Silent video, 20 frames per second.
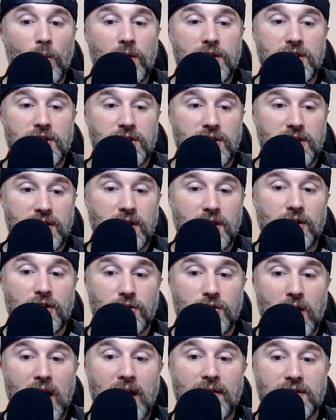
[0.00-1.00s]
which is still a
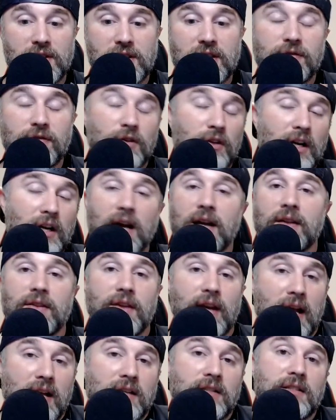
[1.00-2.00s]
travesty for a guy
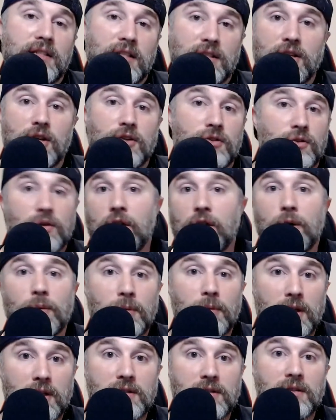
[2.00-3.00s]
that has 600
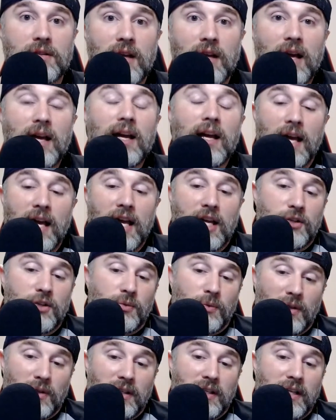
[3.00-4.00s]
home runs.
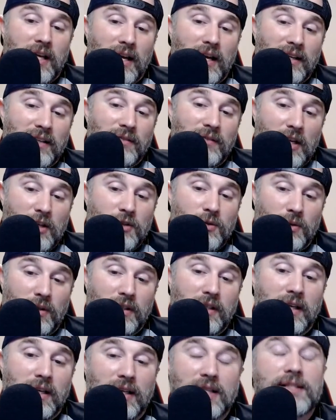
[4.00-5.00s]
It's really kind
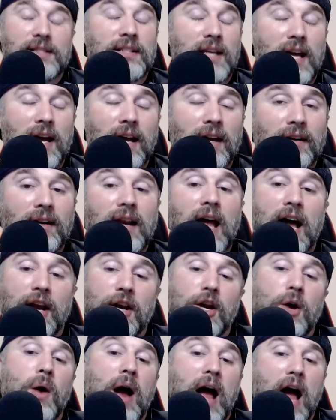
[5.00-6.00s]
of sad. I
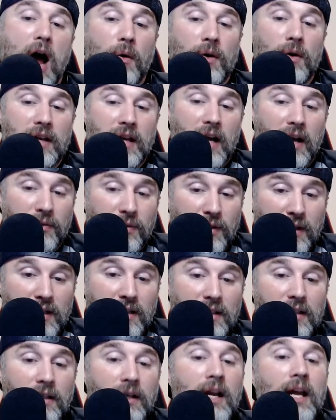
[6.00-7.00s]
know how he got
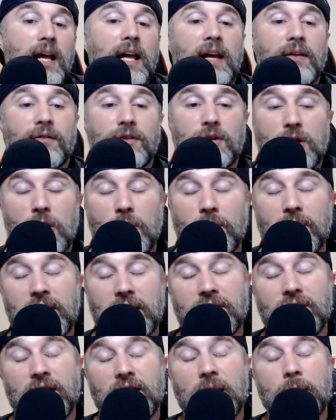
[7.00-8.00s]
there. If you know
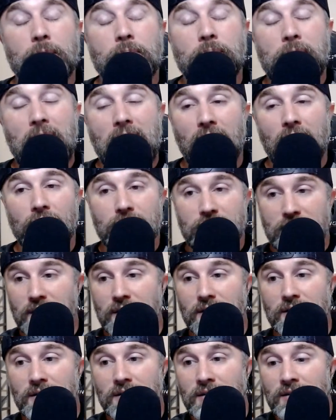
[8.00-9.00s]
anything about